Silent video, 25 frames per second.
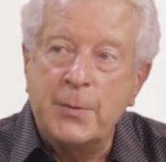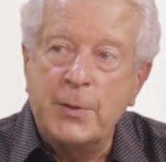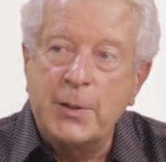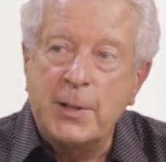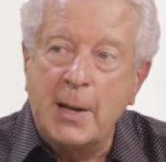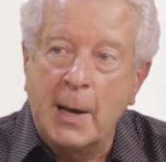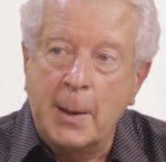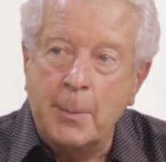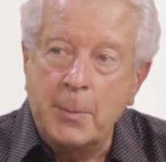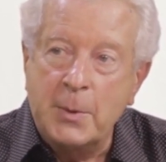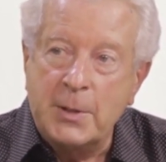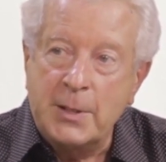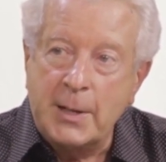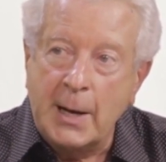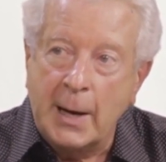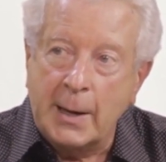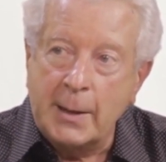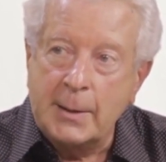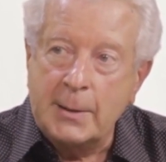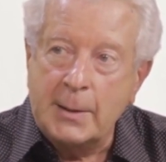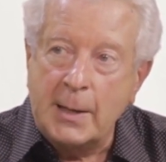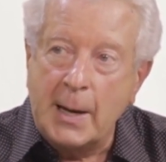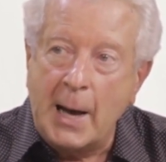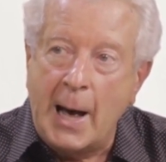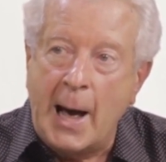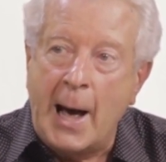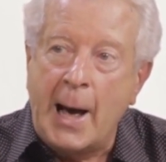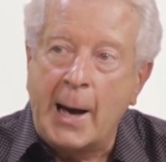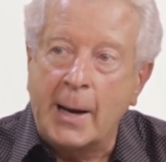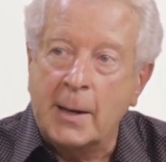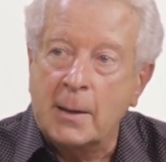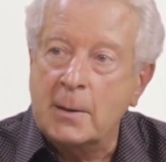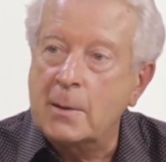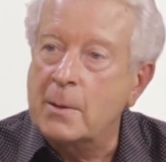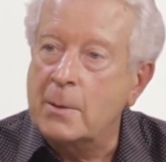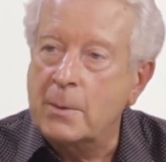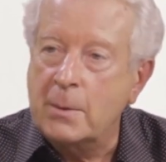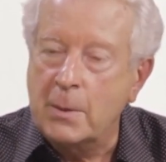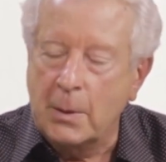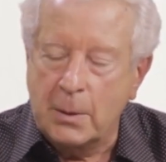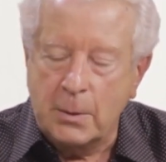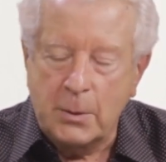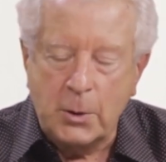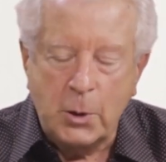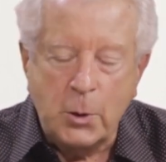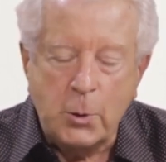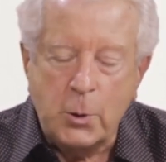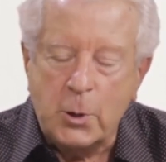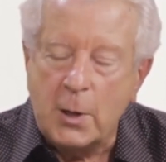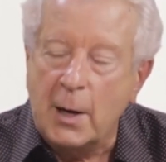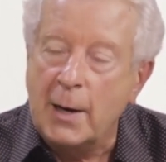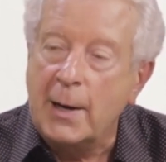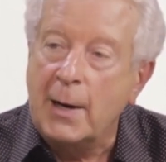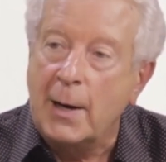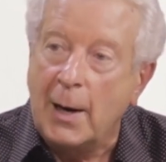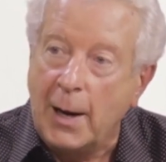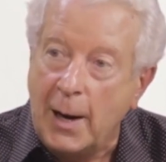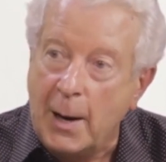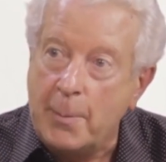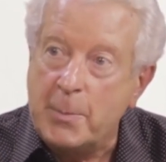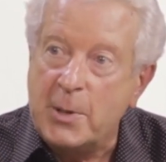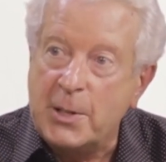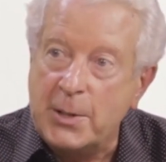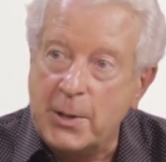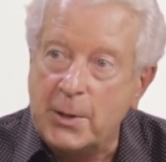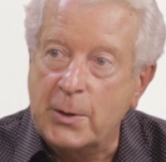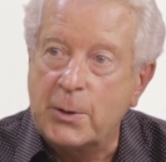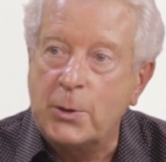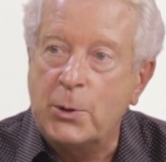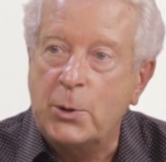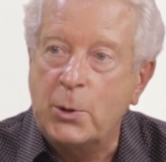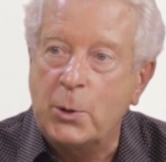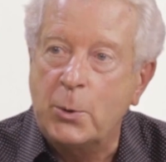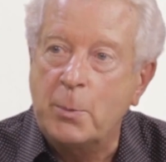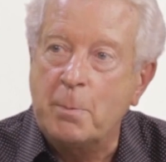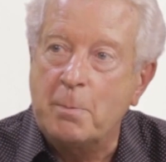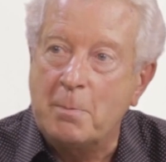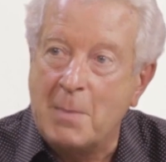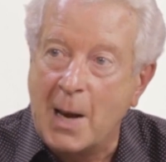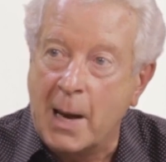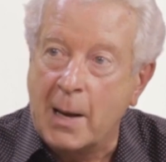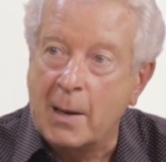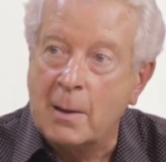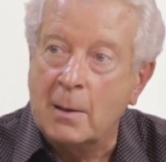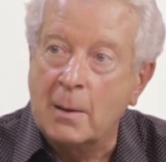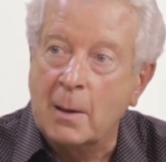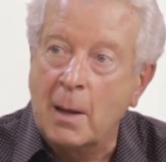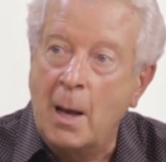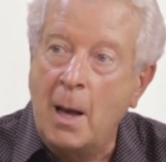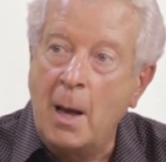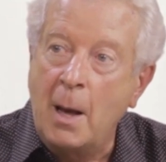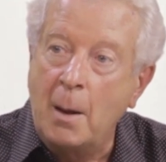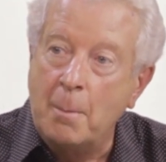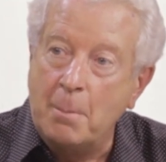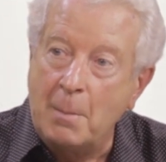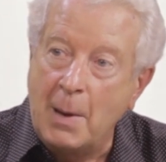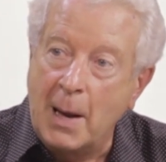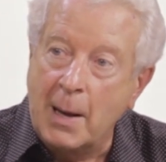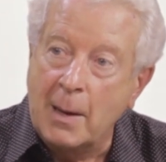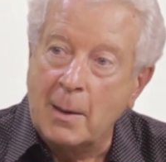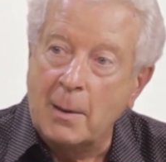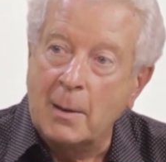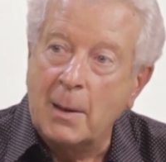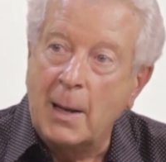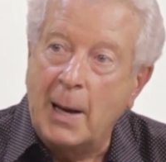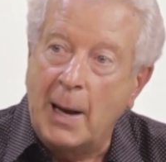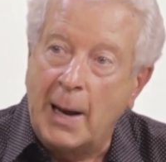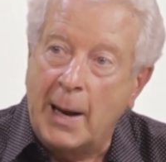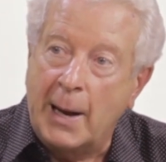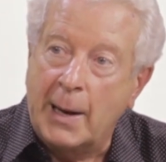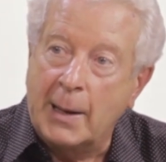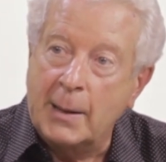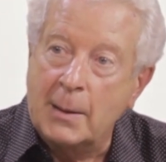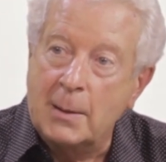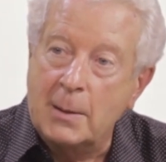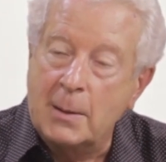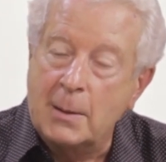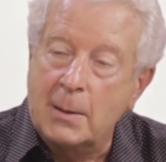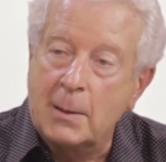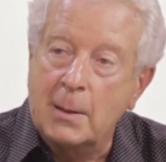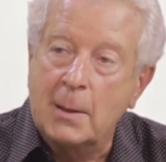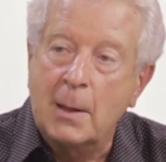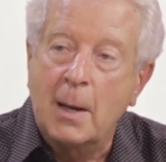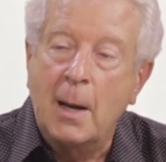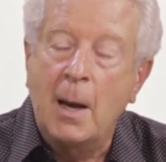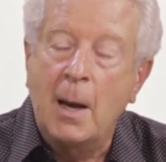same-sex acts, usually limited to male acts.